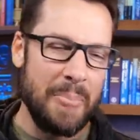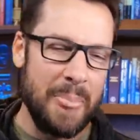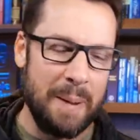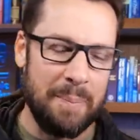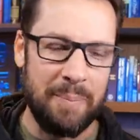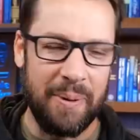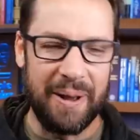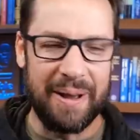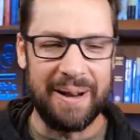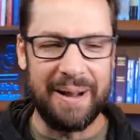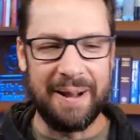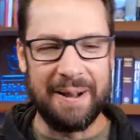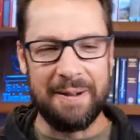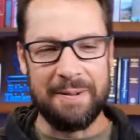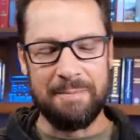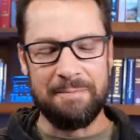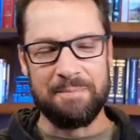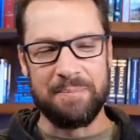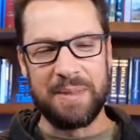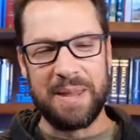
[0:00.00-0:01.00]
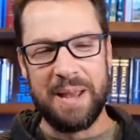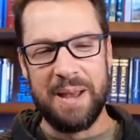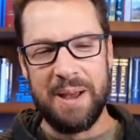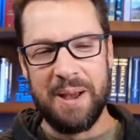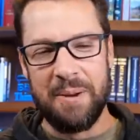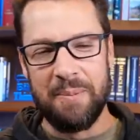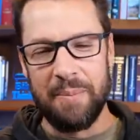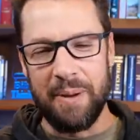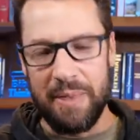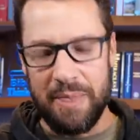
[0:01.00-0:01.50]
But um,
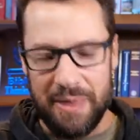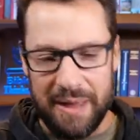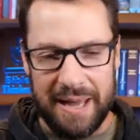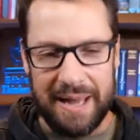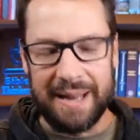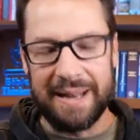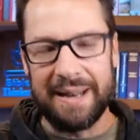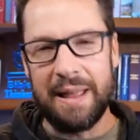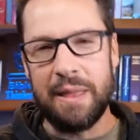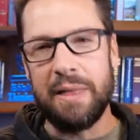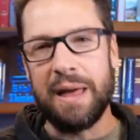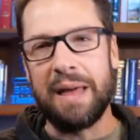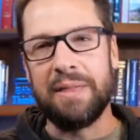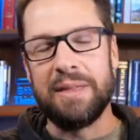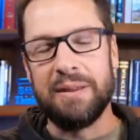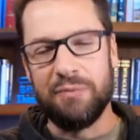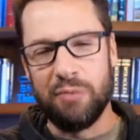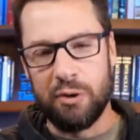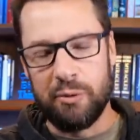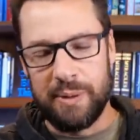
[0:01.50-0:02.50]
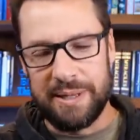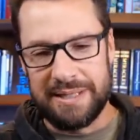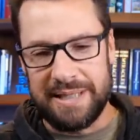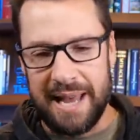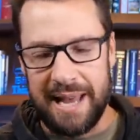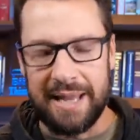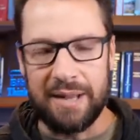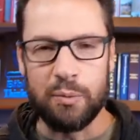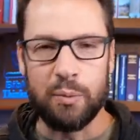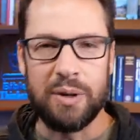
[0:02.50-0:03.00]
but then that thief would have been
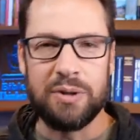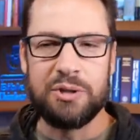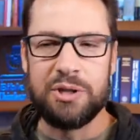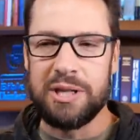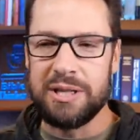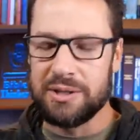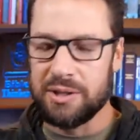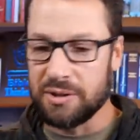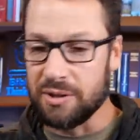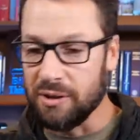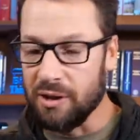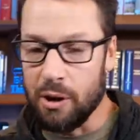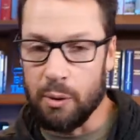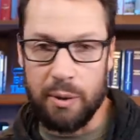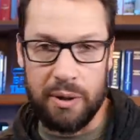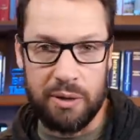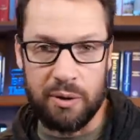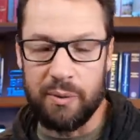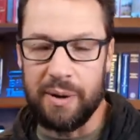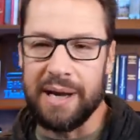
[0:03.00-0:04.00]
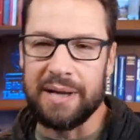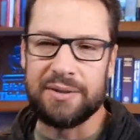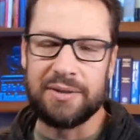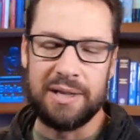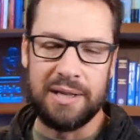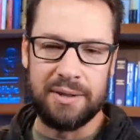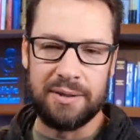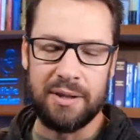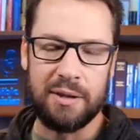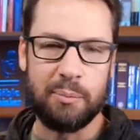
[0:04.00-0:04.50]
taken with Jesus along with the rest
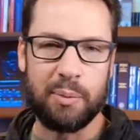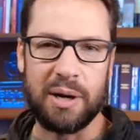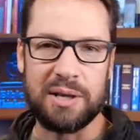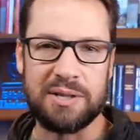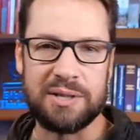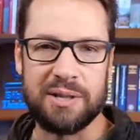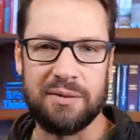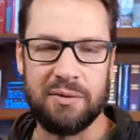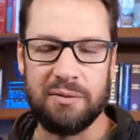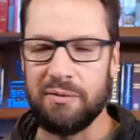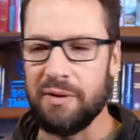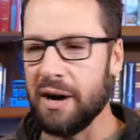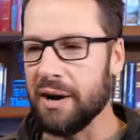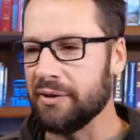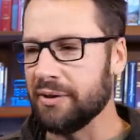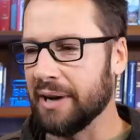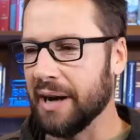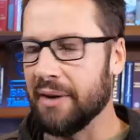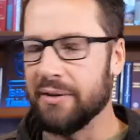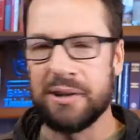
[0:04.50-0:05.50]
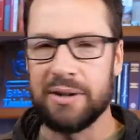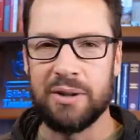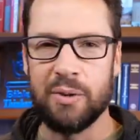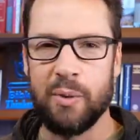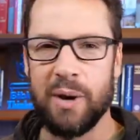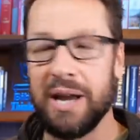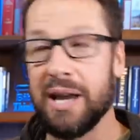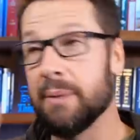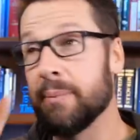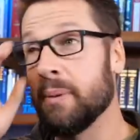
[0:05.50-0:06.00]
into the presence of the Father. Now that the
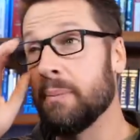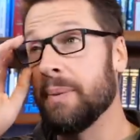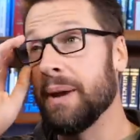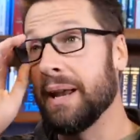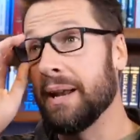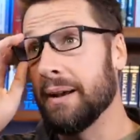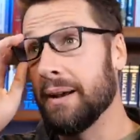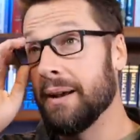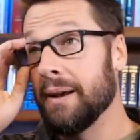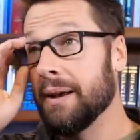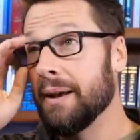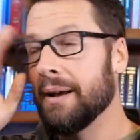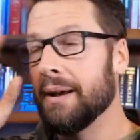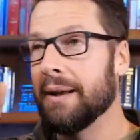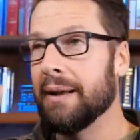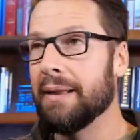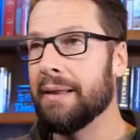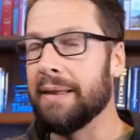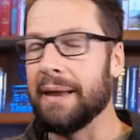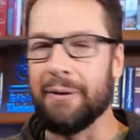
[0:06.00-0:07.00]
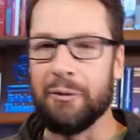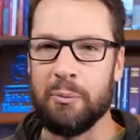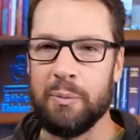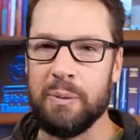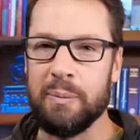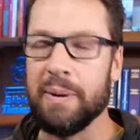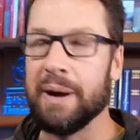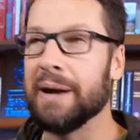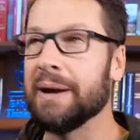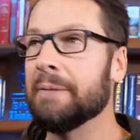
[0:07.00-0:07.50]
way had been made, that would be
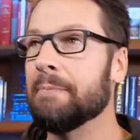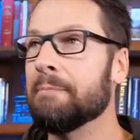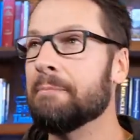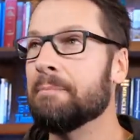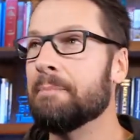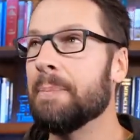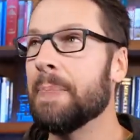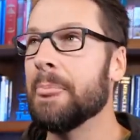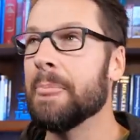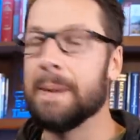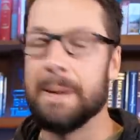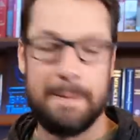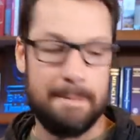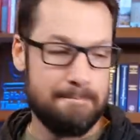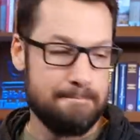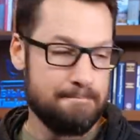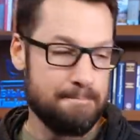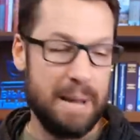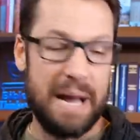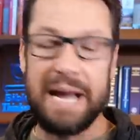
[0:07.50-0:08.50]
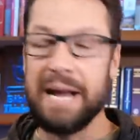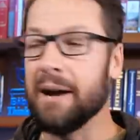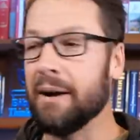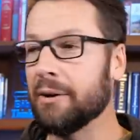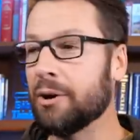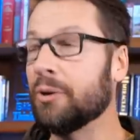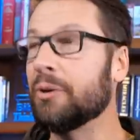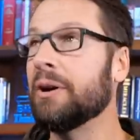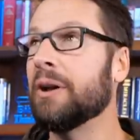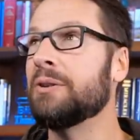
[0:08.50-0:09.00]
my my
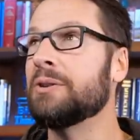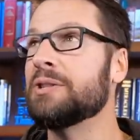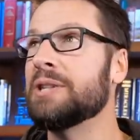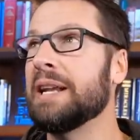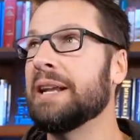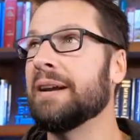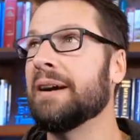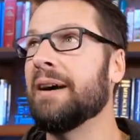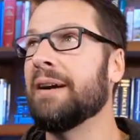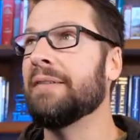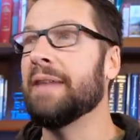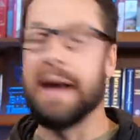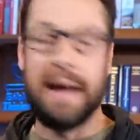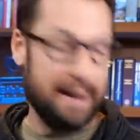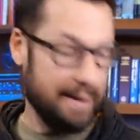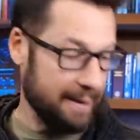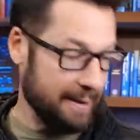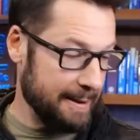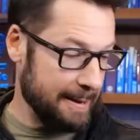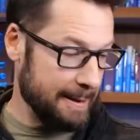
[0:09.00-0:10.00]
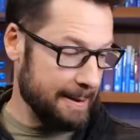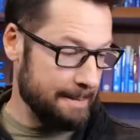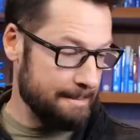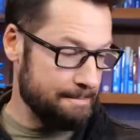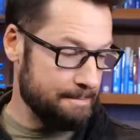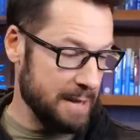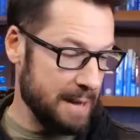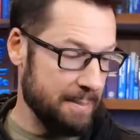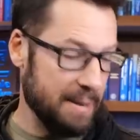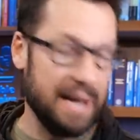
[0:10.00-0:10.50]
current understanding on that
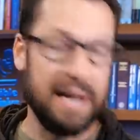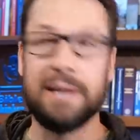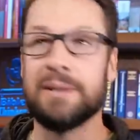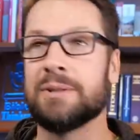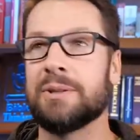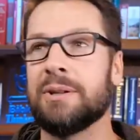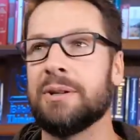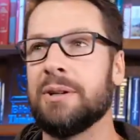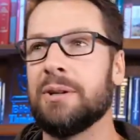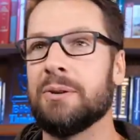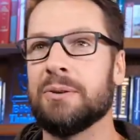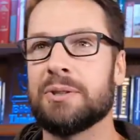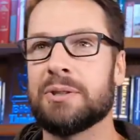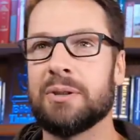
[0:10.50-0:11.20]
um, and my answer to you.